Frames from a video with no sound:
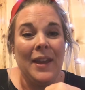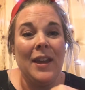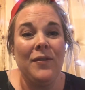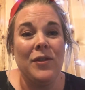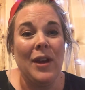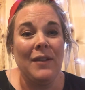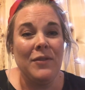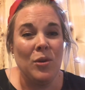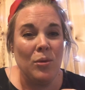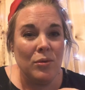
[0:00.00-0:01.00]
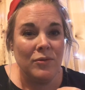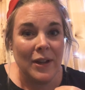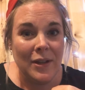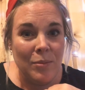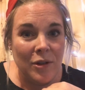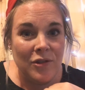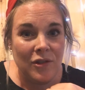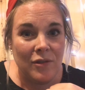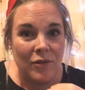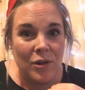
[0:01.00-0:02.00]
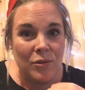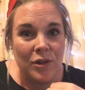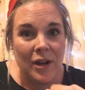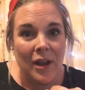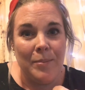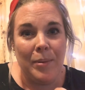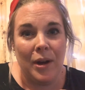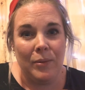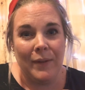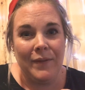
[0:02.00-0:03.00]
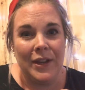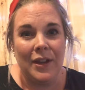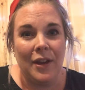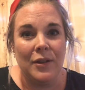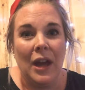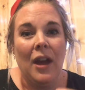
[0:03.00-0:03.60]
If you haven't already watched the Recorder Club Part 1 video,